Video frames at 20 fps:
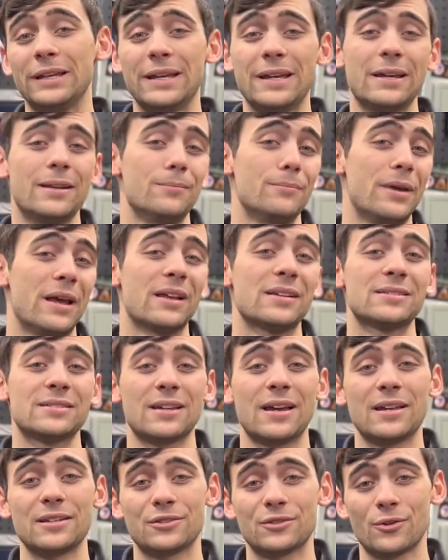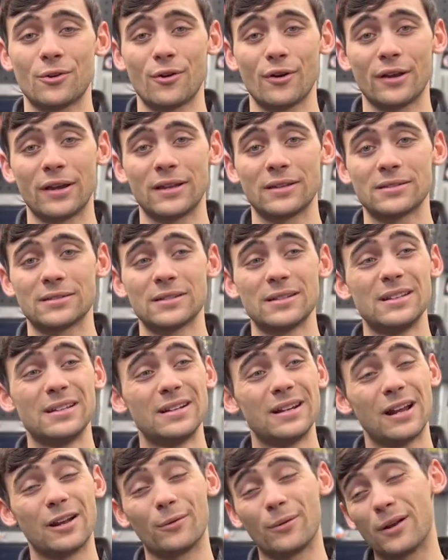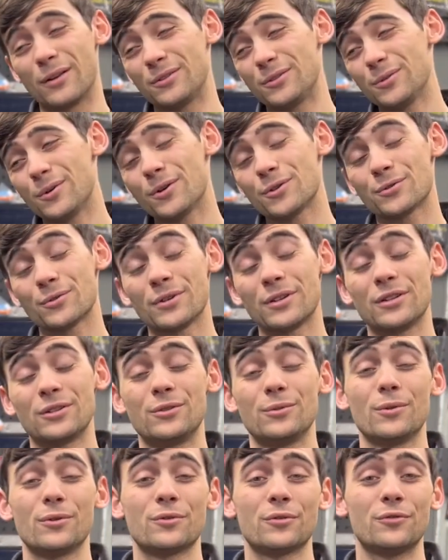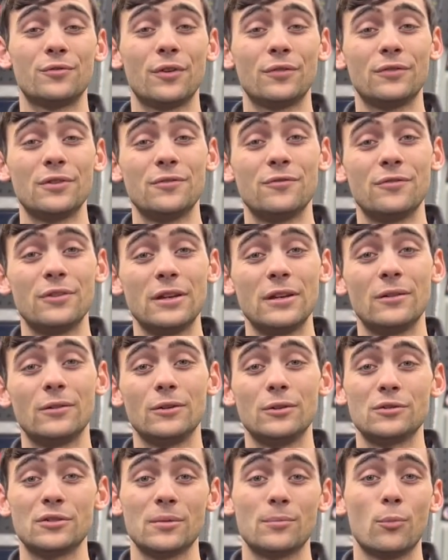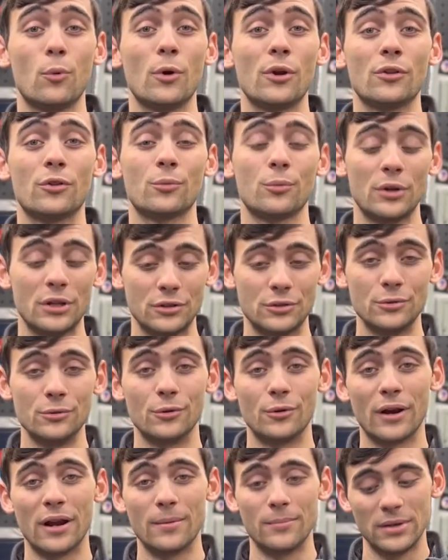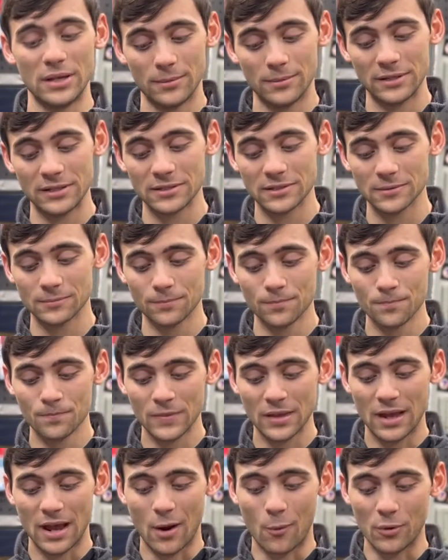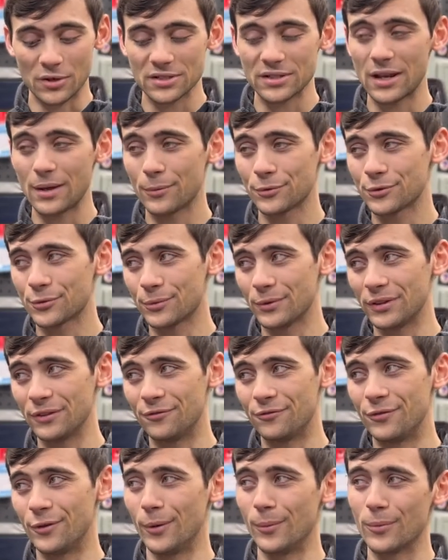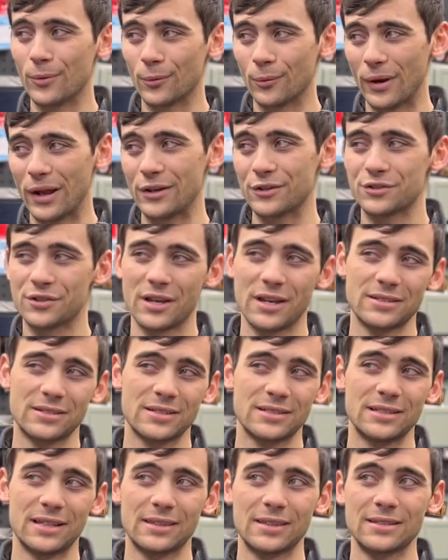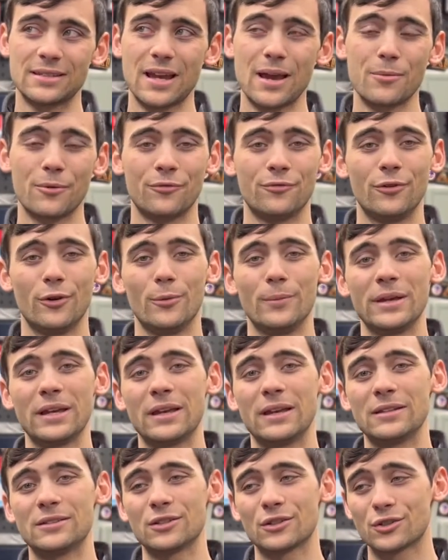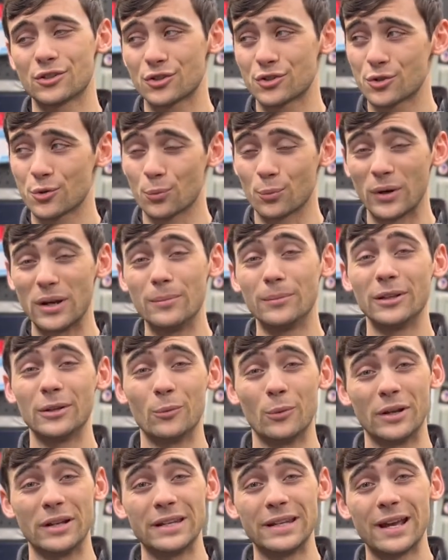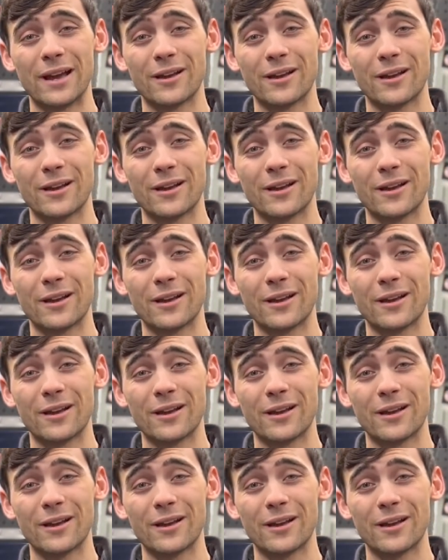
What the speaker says: hit man-sized targets at around 200 to 250 feet using 0.32 gram BBs. I wasn't able to really film the range test because at the time of filming, it's extremely windy